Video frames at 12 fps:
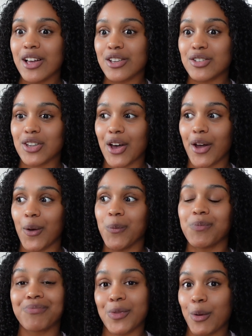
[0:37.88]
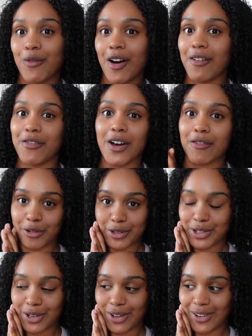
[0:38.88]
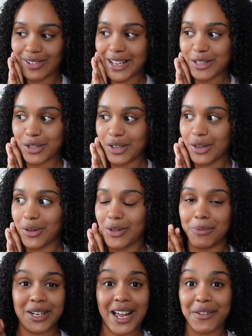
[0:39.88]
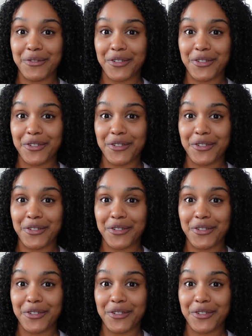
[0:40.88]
So without further ado, let's cue the Milan